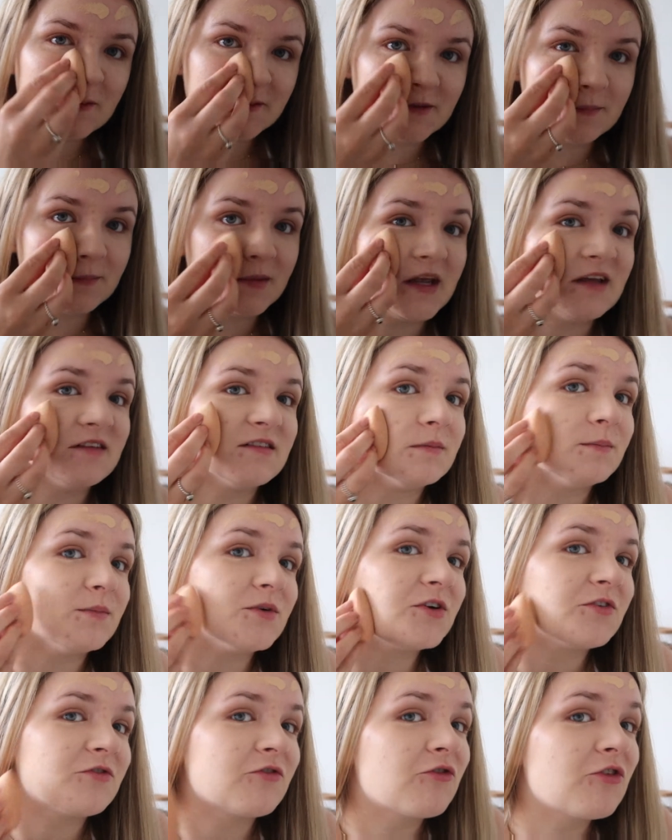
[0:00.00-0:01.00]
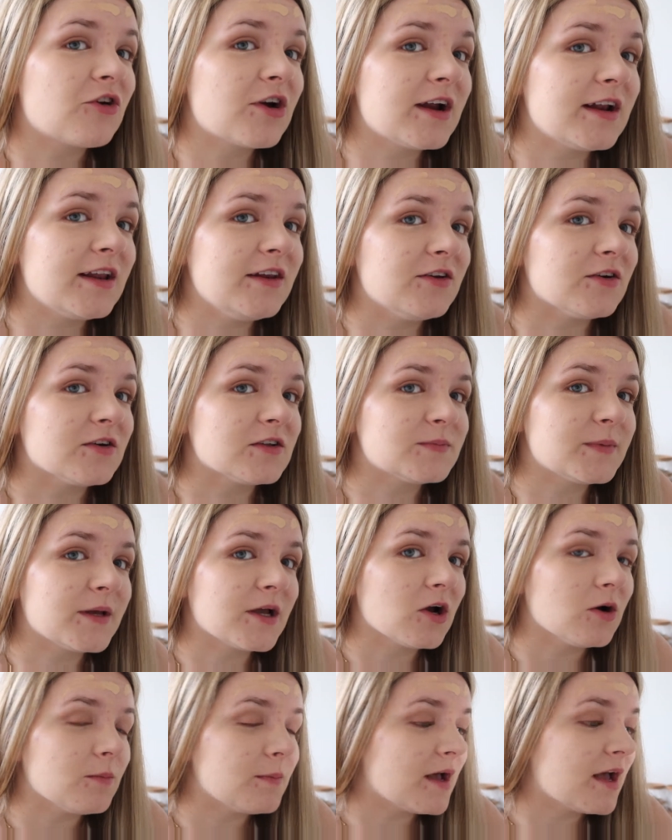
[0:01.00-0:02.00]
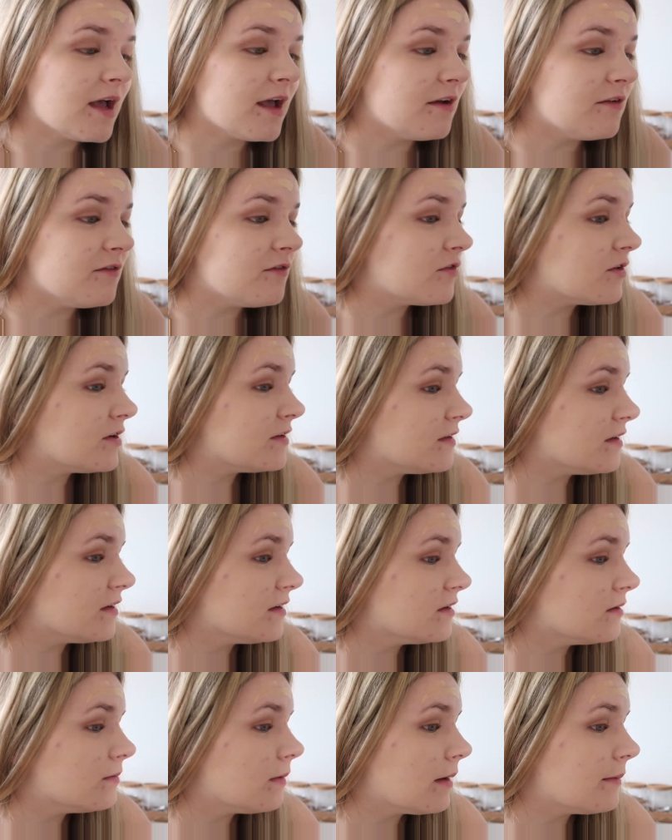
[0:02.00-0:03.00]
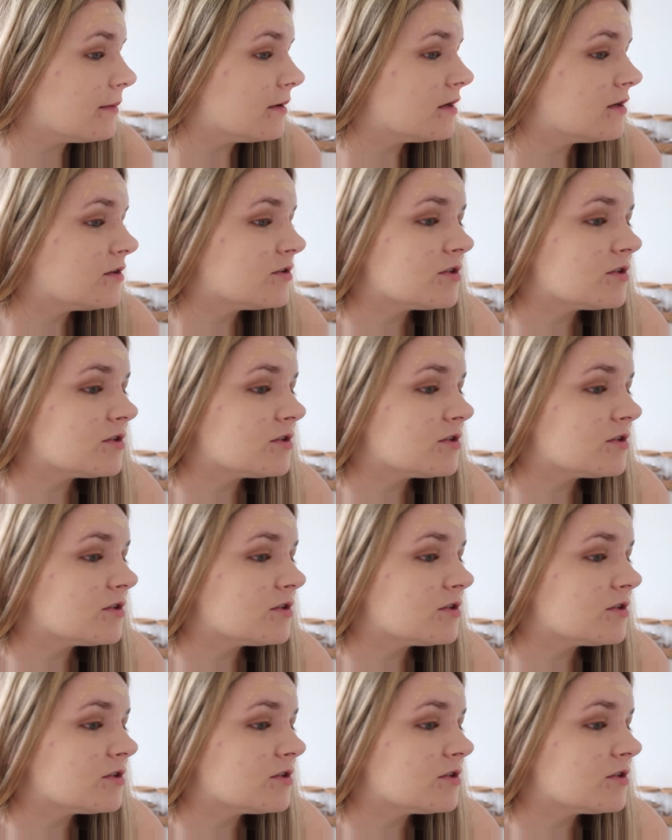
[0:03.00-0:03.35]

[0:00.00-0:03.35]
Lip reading: Amazing, but it really does pick up every single blemish.